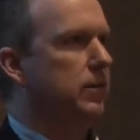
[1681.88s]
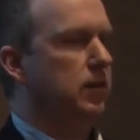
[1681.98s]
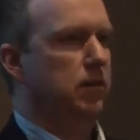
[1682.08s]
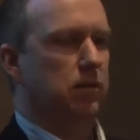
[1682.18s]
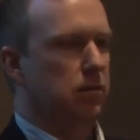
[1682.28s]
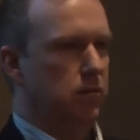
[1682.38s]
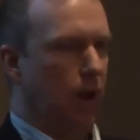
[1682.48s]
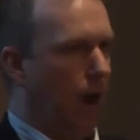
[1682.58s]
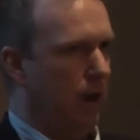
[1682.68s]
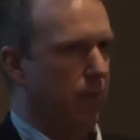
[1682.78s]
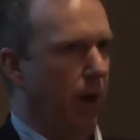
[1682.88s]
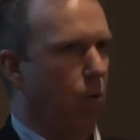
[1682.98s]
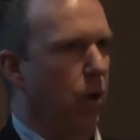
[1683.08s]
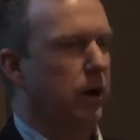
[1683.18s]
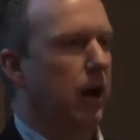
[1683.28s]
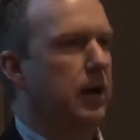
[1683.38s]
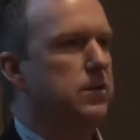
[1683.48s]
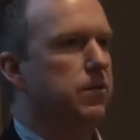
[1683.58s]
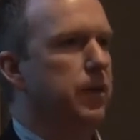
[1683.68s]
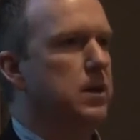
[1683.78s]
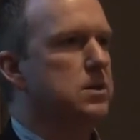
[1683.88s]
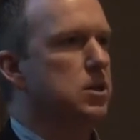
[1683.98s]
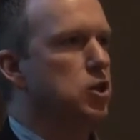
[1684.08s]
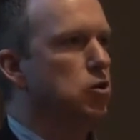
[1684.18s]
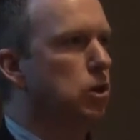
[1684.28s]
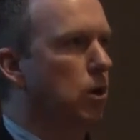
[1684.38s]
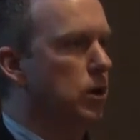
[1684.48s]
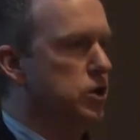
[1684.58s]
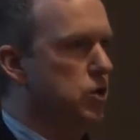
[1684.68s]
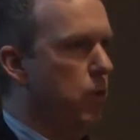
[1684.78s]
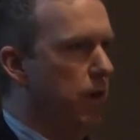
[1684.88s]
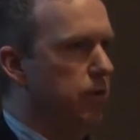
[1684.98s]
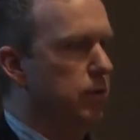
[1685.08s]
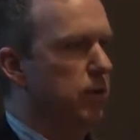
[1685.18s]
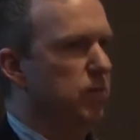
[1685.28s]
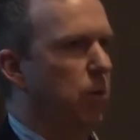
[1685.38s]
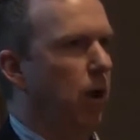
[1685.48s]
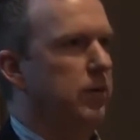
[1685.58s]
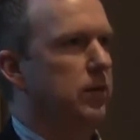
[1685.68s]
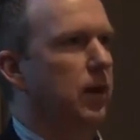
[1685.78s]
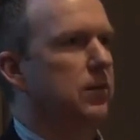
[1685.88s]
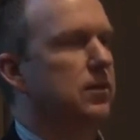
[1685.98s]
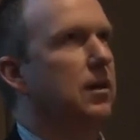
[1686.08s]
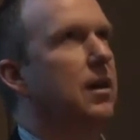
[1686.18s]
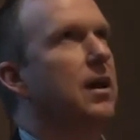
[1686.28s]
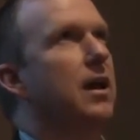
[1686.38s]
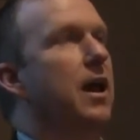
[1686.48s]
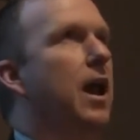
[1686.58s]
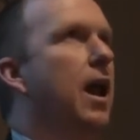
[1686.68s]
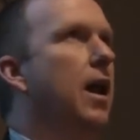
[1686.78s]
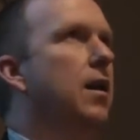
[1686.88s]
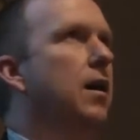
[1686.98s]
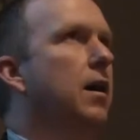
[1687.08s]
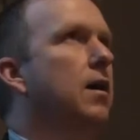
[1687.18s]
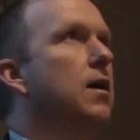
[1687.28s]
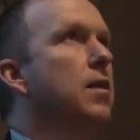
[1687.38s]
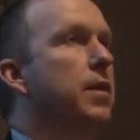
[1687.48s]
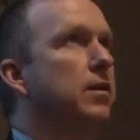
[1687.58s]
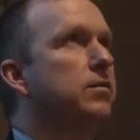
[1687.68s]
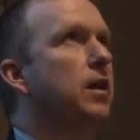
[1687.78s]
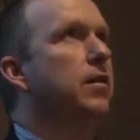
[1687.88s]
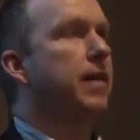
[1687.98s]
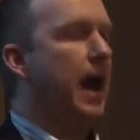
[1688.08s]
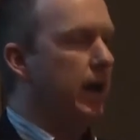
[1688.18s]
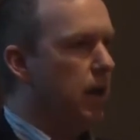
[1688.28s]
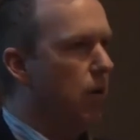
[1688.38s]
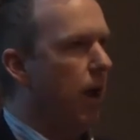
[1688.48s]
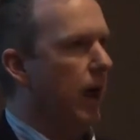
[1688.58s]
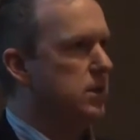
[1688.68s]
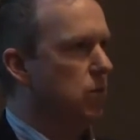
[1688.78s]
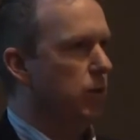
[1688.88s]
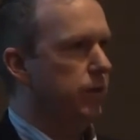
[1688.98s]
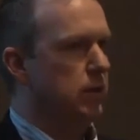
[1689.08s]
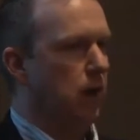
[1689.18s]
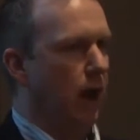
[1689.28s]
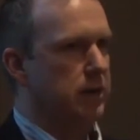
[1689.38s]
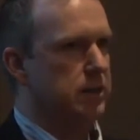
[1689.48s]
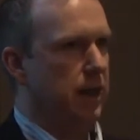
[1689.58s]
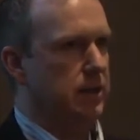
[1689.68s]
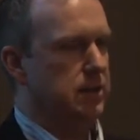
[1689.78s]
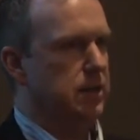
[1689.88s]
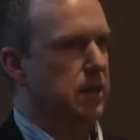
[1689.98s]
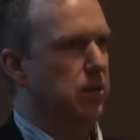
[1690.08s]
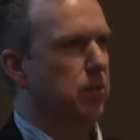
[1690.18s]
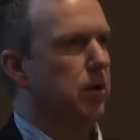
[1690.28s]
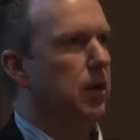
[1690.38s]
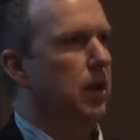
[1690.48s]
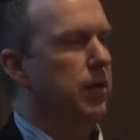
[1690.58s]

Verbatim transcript: us to talk about? What kinds of things did you learn as you went through this process? And uh, they said that interaction with the Docs Tech team,